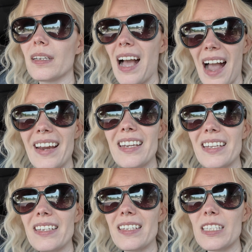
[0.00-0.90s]

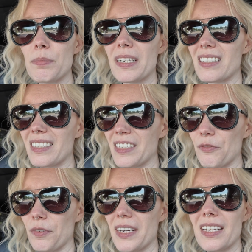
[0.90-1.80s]
Kinda is, but it's
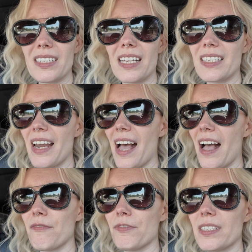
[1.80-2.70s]
different. It doesn't
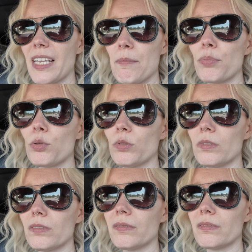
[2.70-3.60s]
have the same
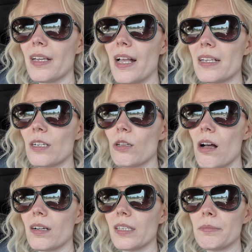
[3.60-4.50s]
pull as a
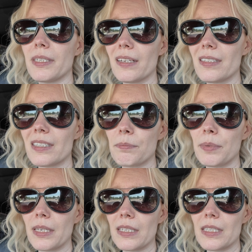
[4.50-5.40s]
claw clip does,
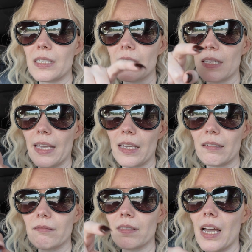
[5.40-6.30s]
but it's like
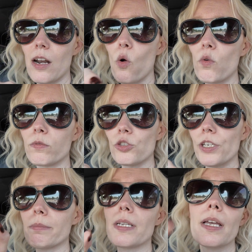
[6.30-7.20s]
kind of oval
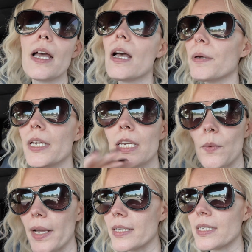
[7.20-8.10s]
shaped. But
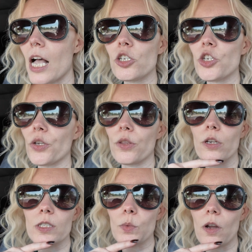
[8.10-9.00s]
anyways, I'll show you
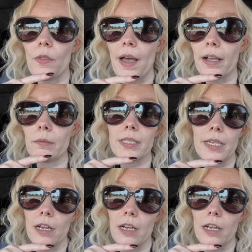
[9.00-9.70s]
those when all that comes in.